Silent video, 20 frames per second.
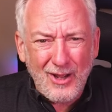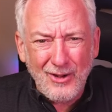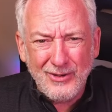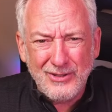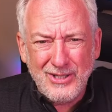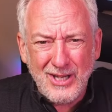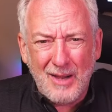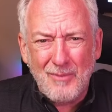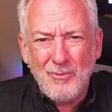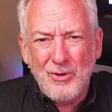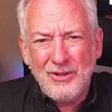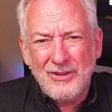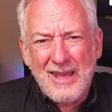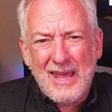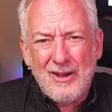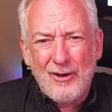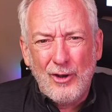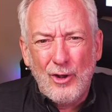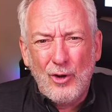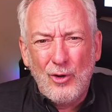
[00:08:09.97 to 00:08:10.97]
know, come with, I
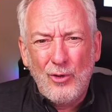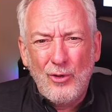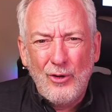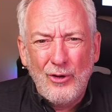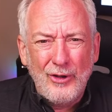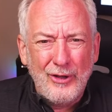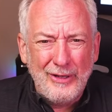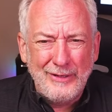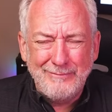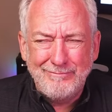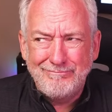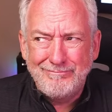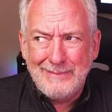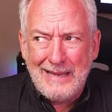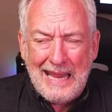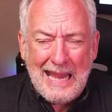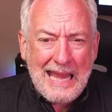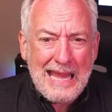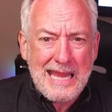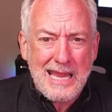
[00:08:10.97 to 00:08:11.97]
don't know,
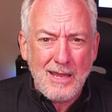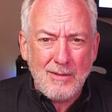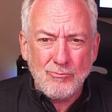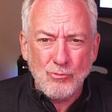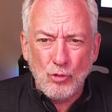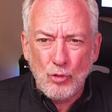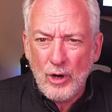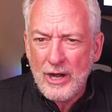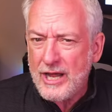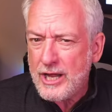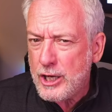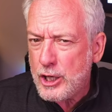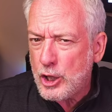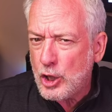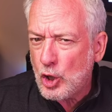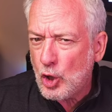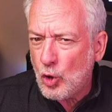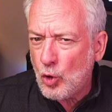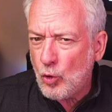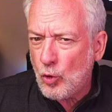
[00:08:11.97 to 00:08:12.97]
AM
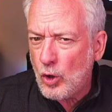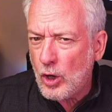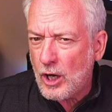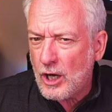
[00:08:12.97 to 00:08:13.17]
radio,